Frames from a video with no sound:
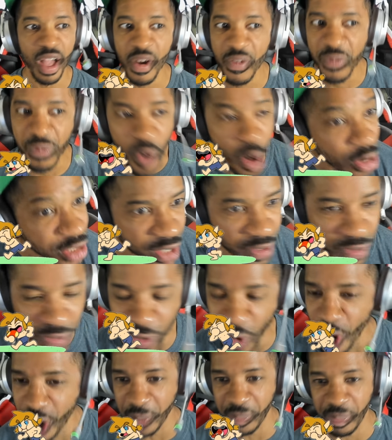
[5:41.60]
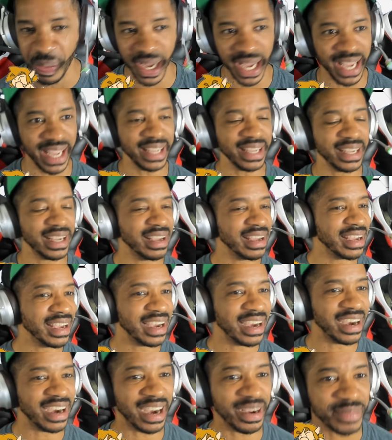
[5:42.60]
1440p,
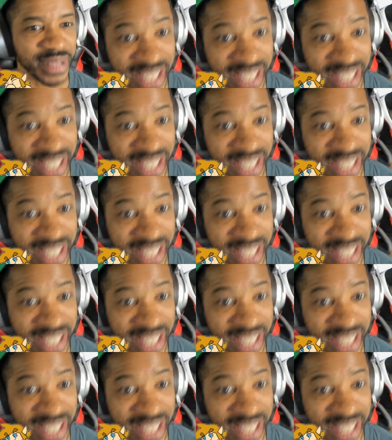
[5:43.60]
um,